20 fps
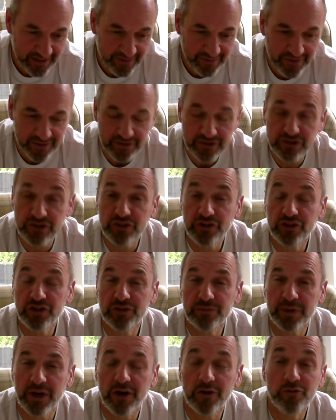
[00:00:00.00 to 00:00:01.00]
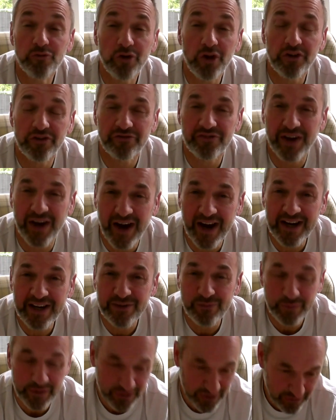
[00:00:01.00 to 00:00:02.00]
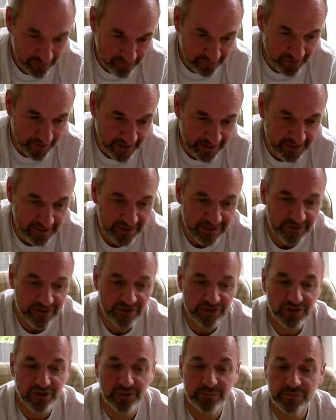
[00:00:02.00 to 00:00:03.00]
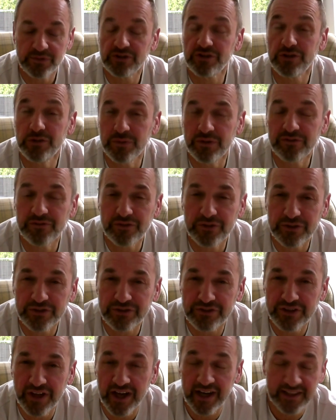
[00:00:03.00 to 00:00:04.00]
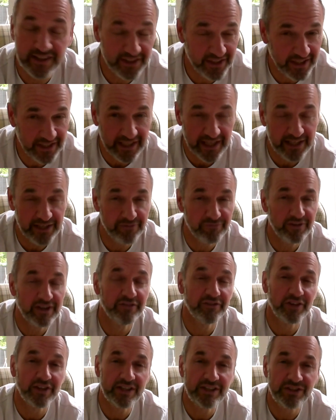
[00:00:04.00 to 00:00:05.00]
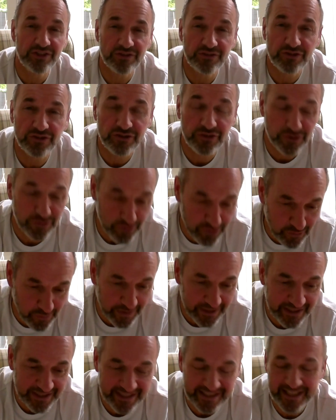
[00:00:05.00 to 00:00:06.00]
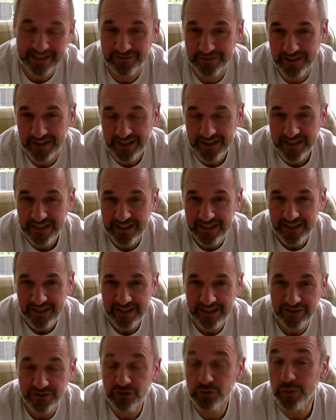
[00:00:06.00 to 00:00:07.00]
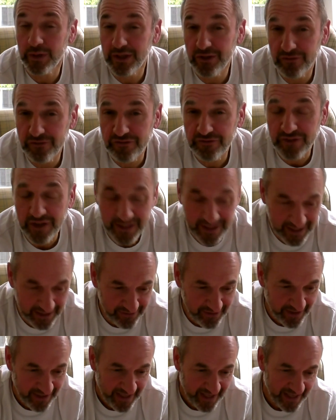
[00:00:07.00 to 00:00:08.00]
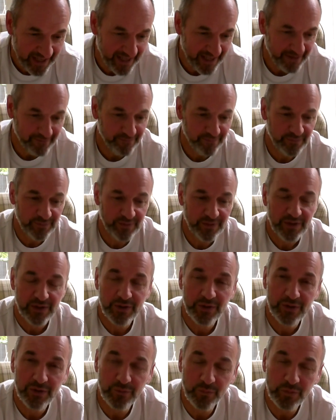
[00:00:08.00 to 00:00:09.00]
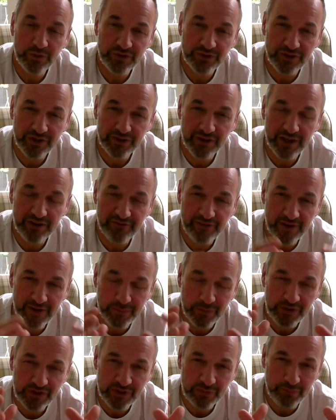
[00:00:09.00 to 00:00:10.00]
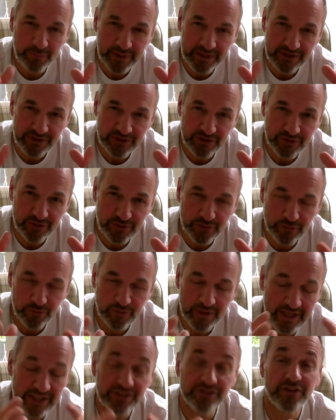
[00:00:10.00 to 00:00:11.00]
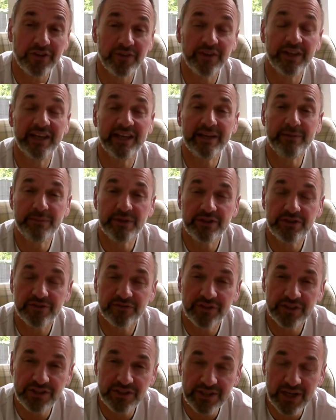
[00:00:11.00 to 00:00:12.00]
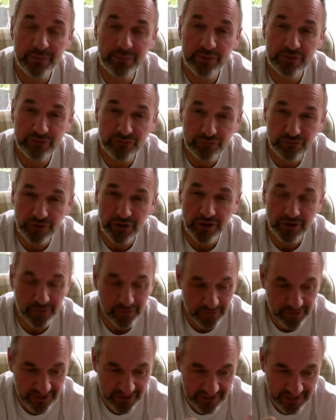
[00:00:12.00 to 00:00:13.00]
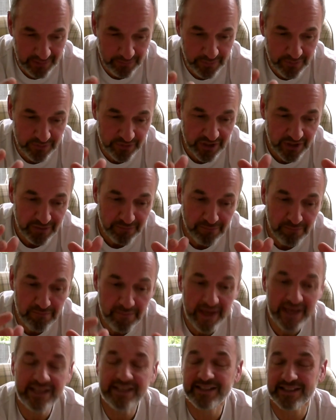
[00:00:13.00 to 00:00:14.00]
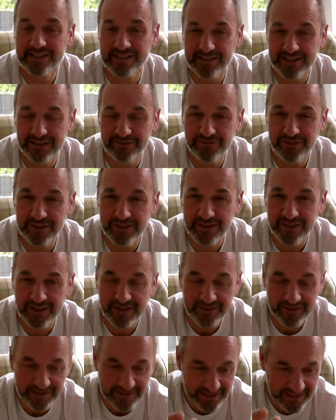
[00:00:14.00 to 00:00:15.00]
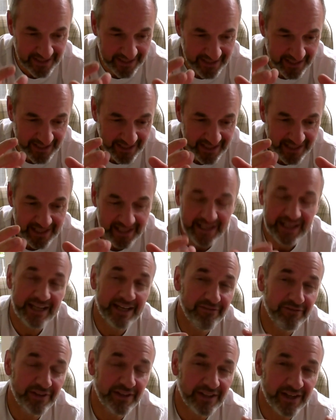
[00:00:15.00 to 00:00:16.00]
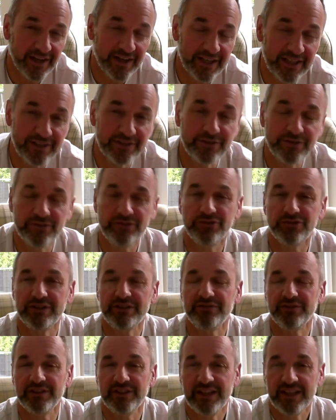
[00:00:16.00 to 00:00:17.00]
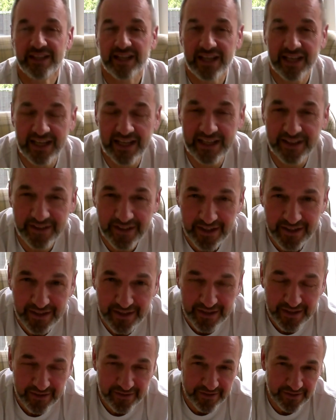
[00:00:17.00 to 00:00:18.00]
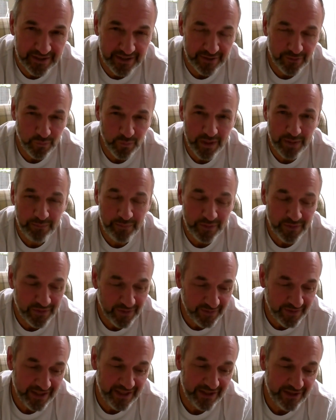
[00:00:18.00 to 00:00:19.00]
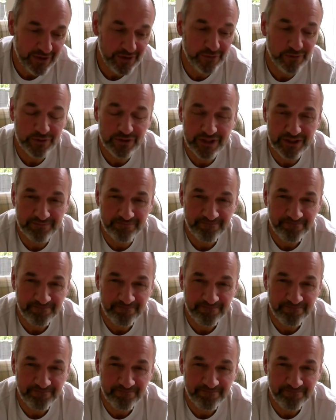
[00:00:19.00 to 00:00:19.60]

the term a rod of iron, which you find in Psalm 2 and verse 9, and again in Revelations 2:27 and 12:5, was very much a picture that rests on the image of the shepherd's rod, or the shepherd's mace, if you like, this kind of heavy iron-driven head weapon that they used.